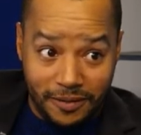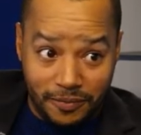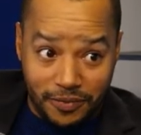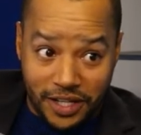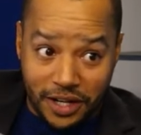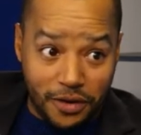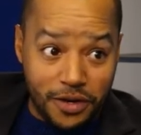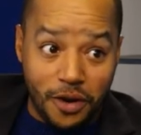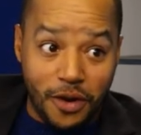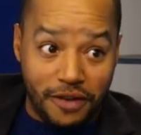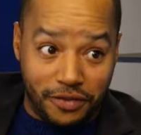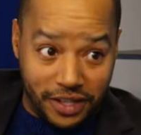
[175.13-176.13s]
they don't know
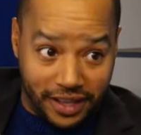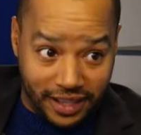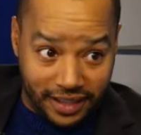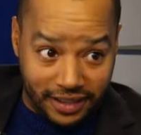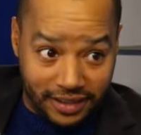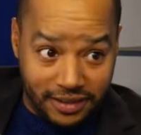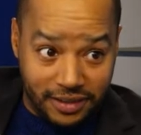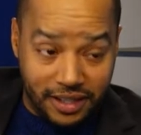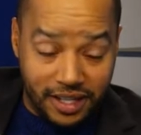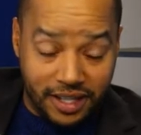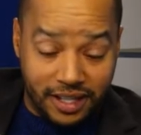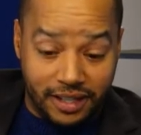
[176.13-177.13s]
everything,
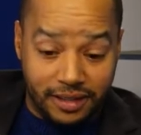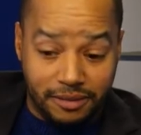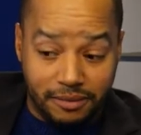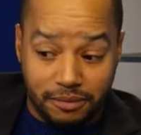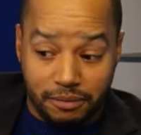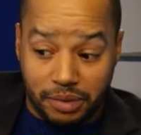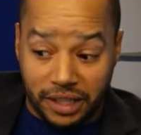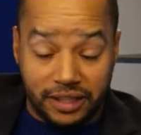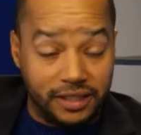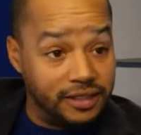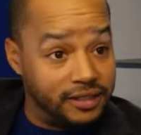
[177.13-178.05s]
but